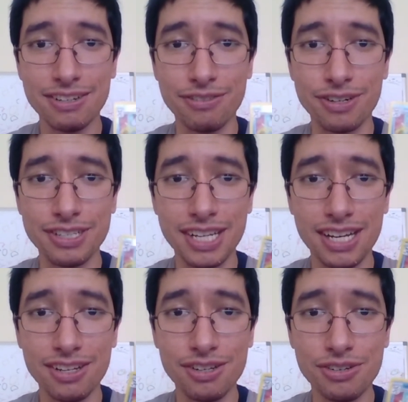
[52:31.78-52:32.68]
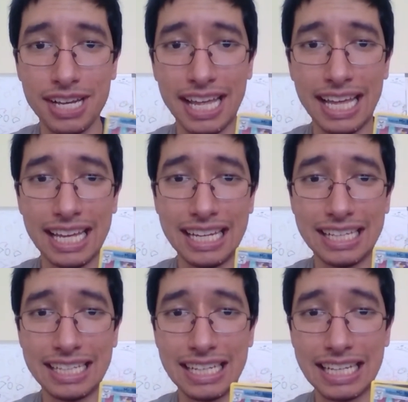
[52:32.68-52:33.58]
Verse hollow
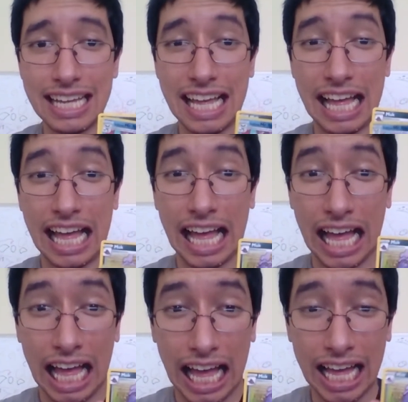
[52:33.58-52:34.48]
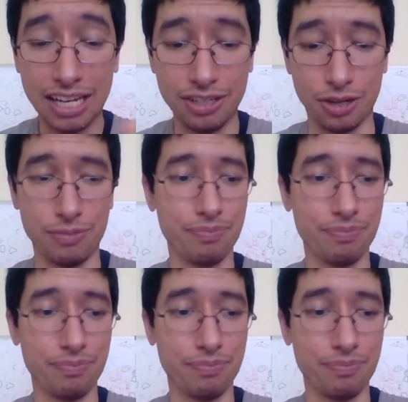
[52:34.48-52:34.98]
and no